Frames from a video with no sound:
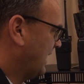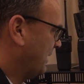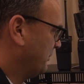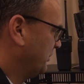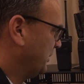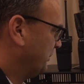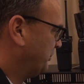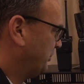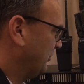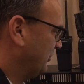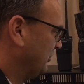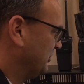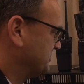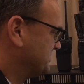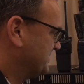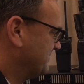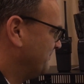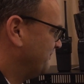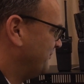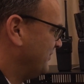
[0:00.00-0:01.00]
I'm going to pull
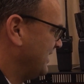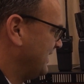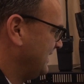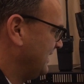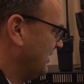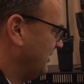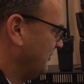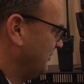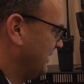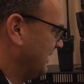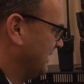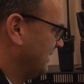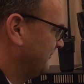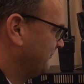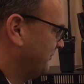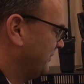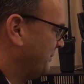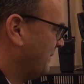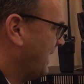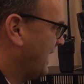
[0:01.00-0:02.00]
some video in
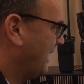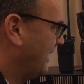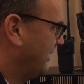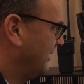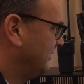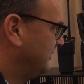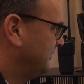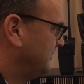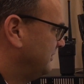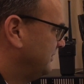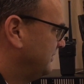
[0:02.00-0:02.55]
from our